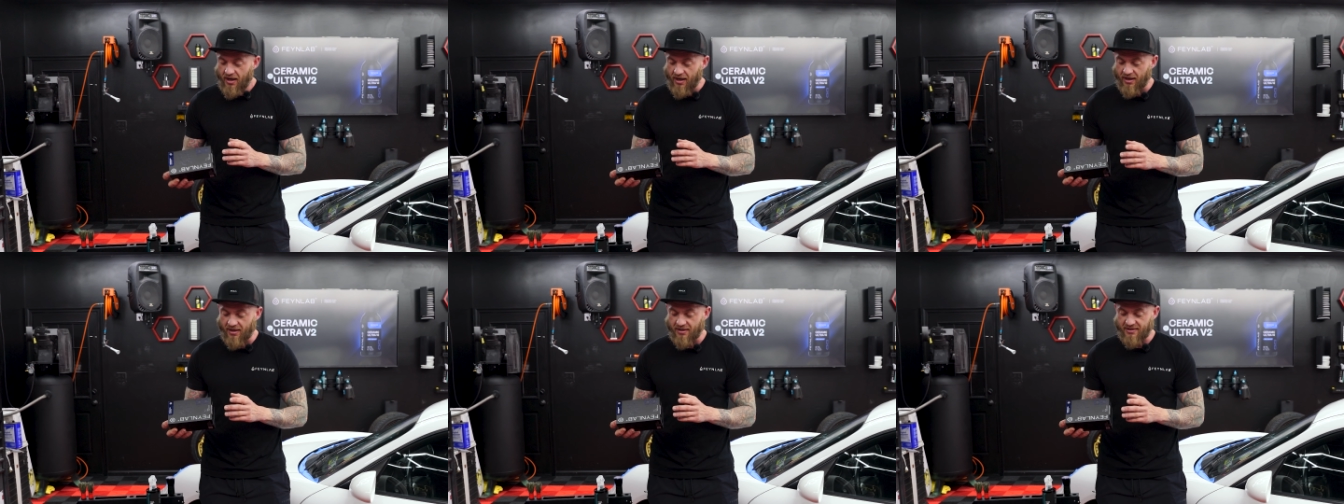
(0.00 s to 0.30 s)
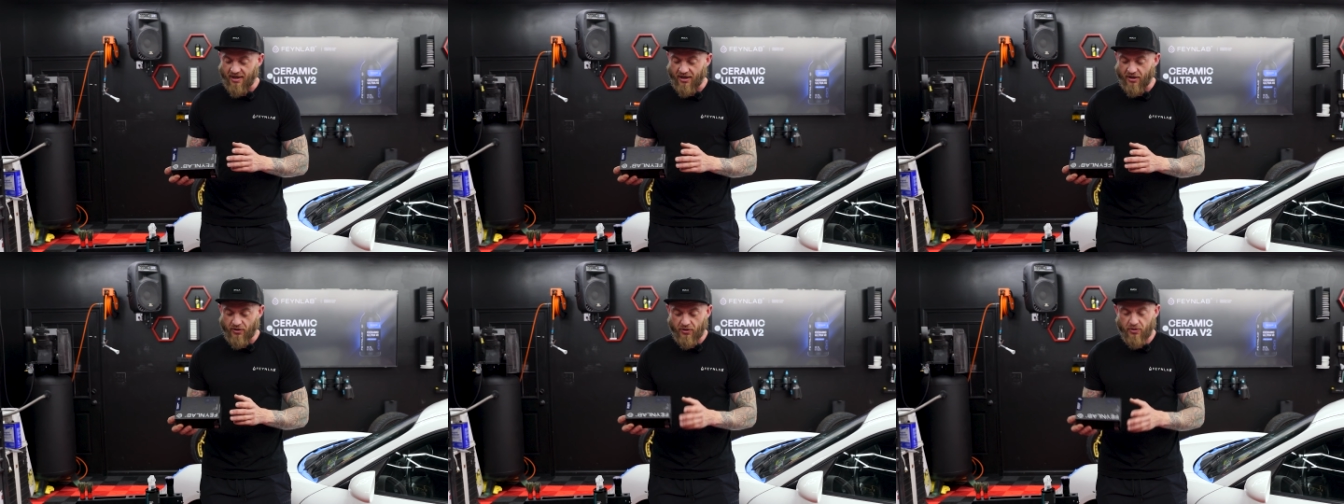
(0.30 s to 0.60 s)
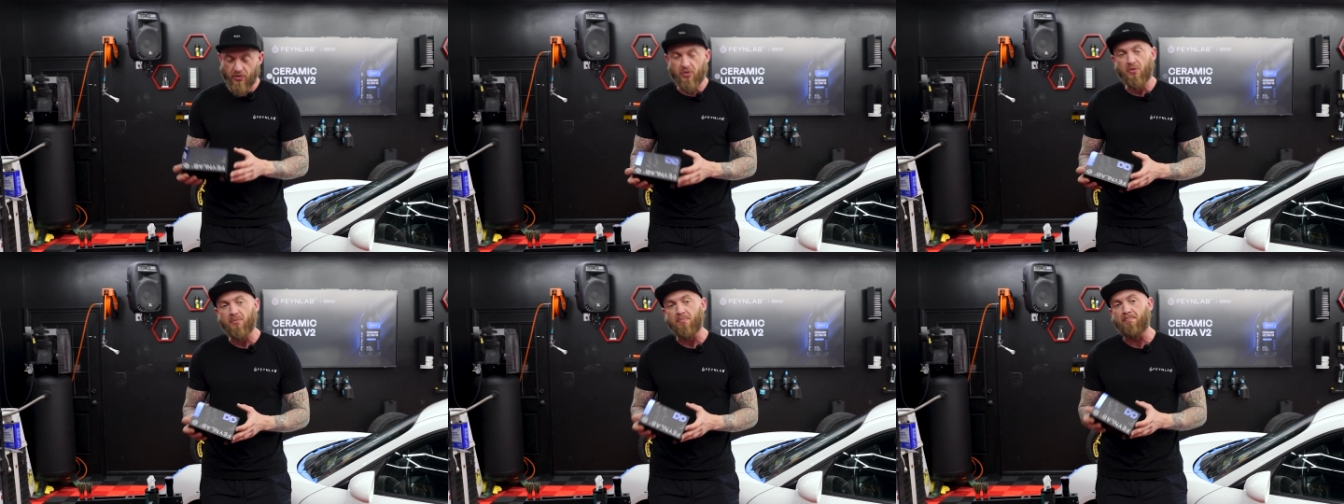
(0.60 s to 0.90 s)
It is a
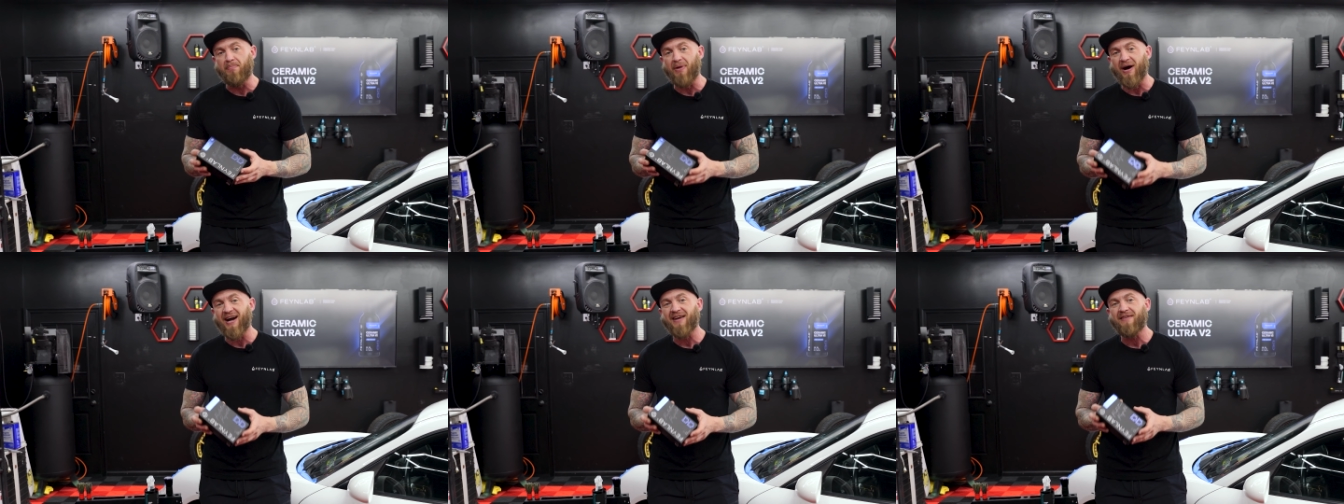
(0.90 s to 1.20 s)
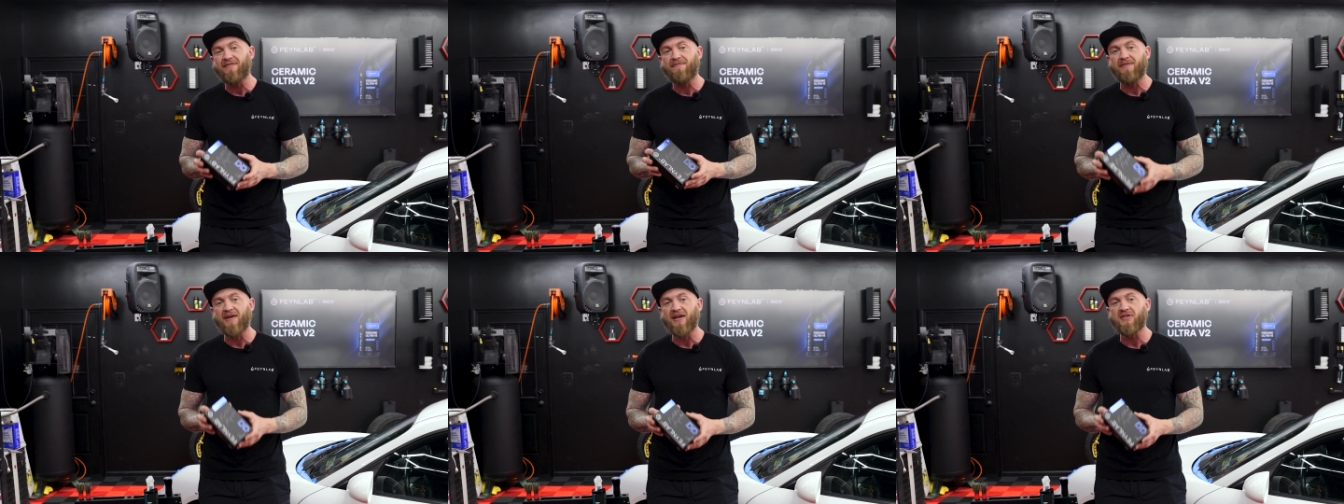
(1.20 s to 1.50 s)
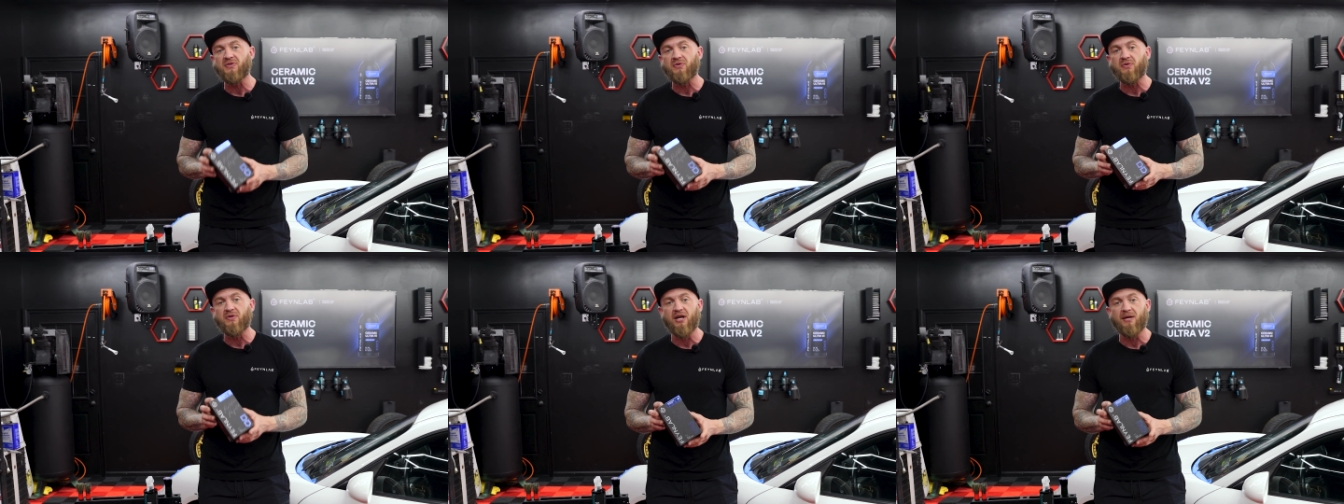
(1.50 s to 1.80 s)
new
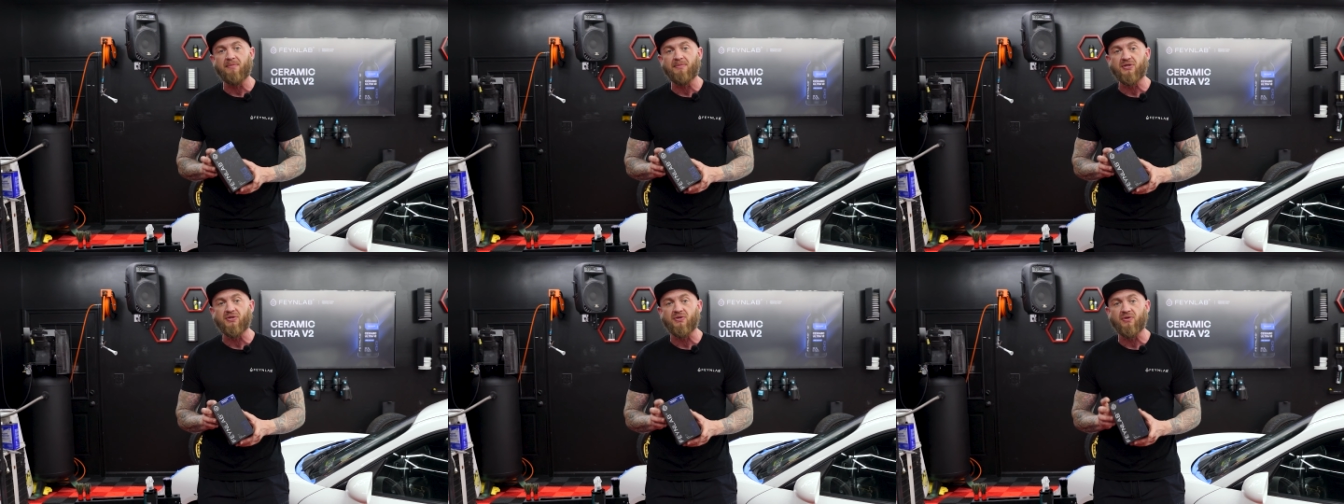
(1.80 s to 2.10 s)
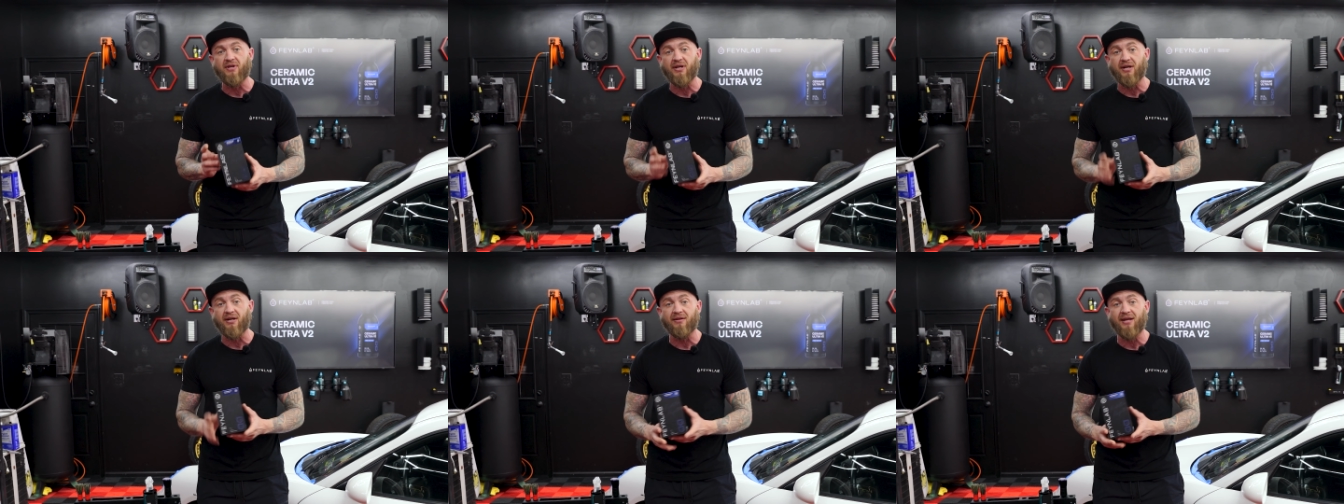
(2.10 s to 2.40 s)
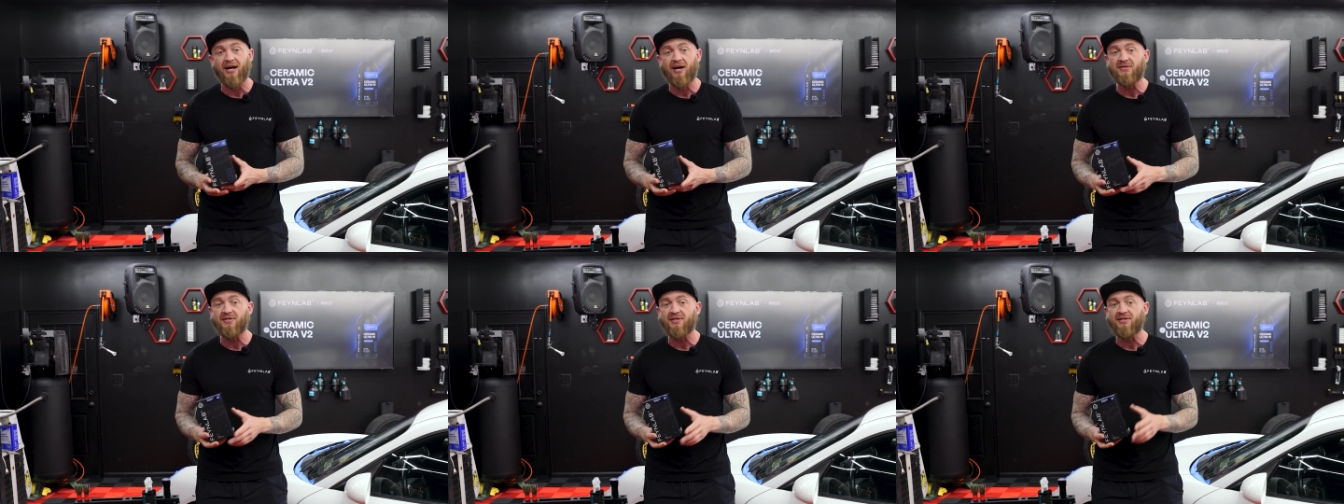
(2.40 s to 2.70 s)
biphasal chemistry that
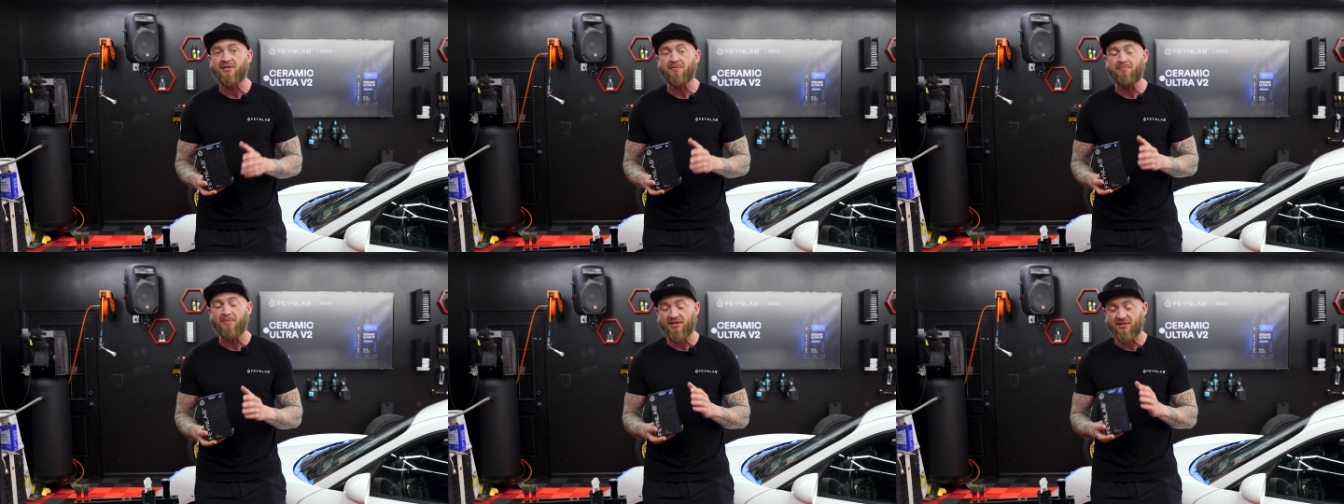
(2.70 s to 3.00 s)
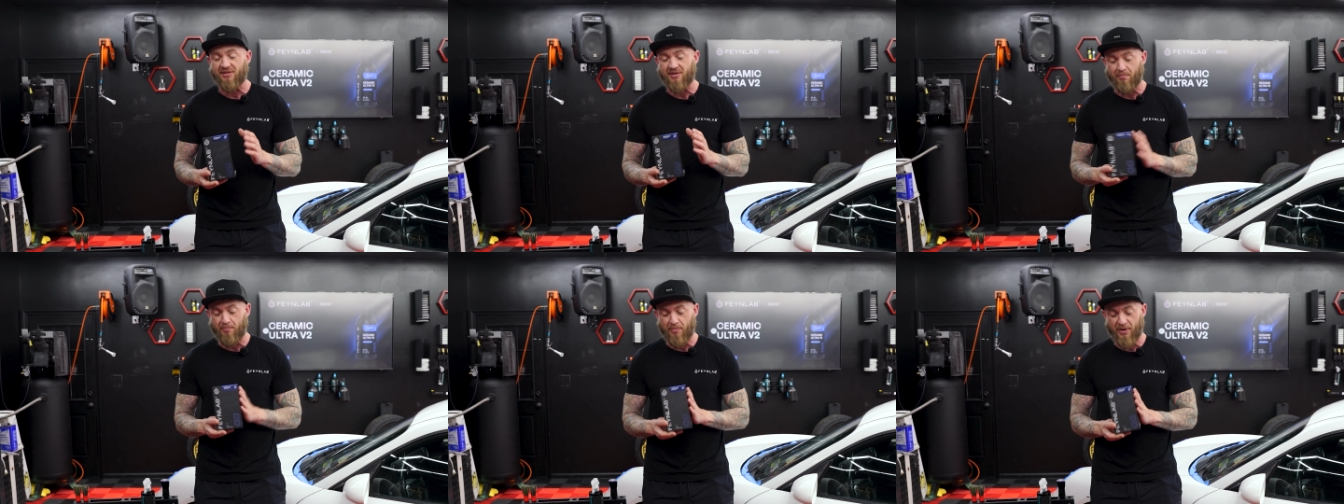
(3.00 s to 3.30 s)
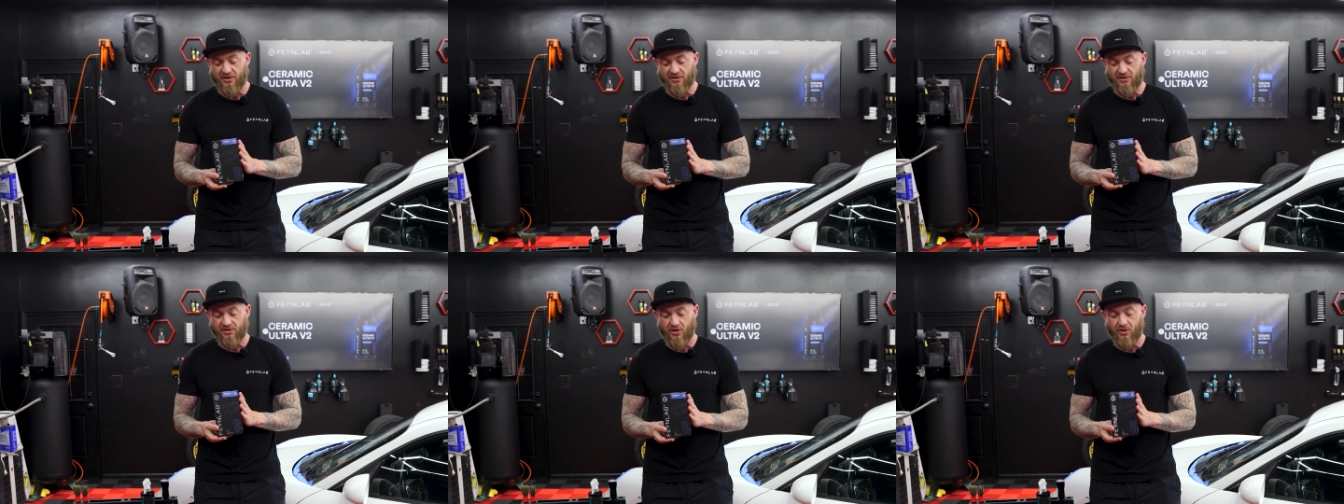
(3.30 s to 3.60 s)
allows us to mix the
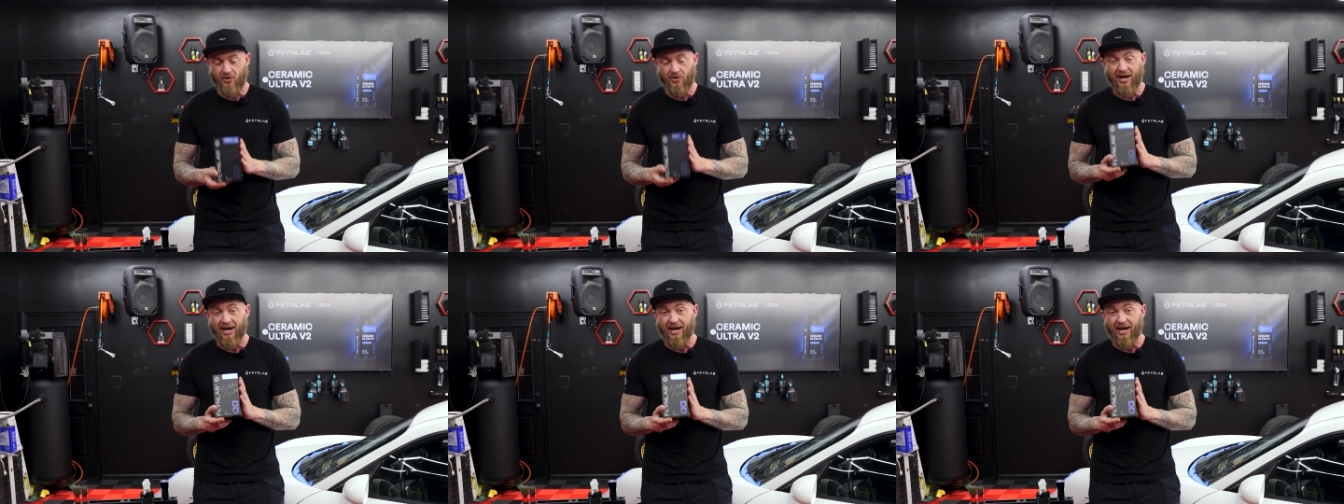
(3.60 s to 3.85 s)
base coat